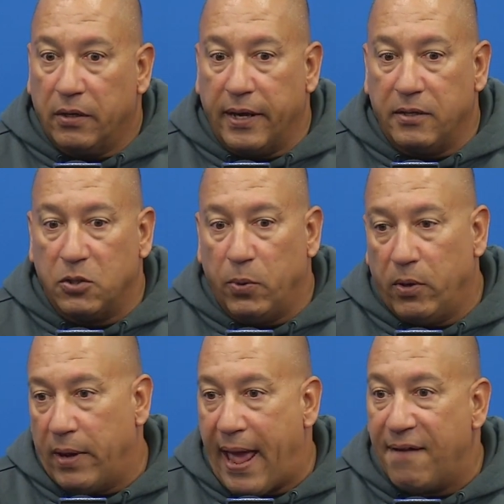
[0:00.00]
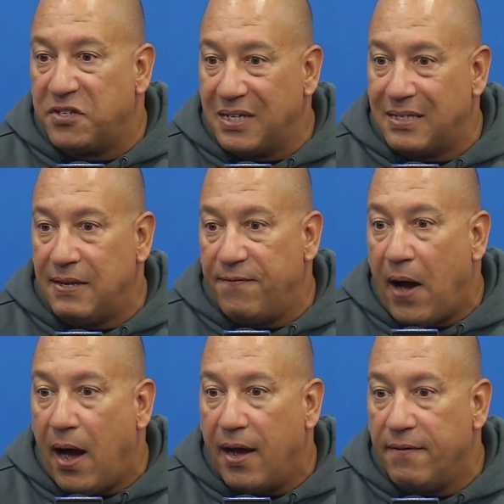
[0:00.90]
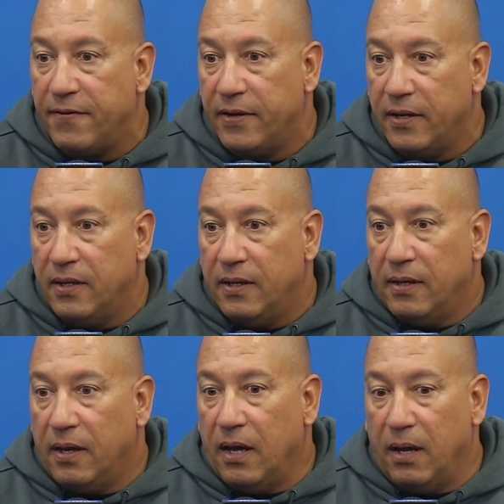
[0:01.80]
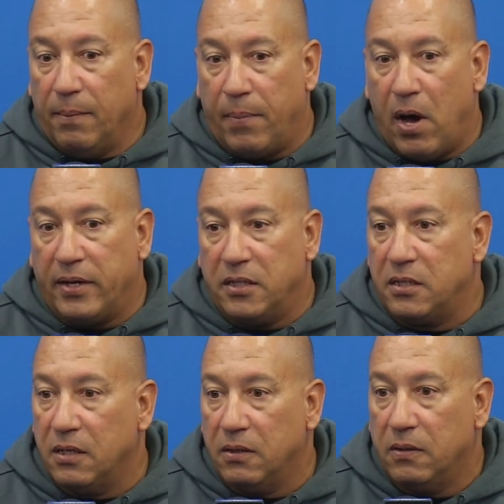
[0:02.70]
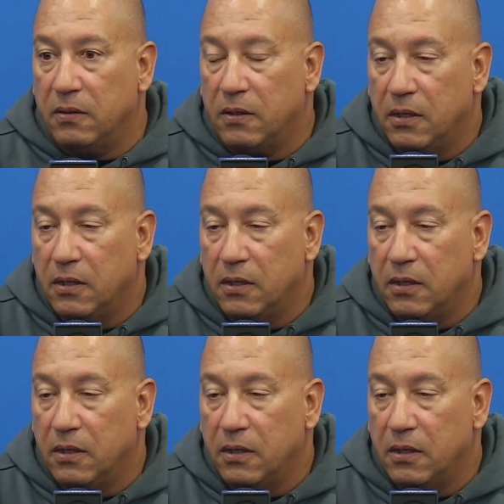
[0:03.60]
Okay, so we only have 65 bodies to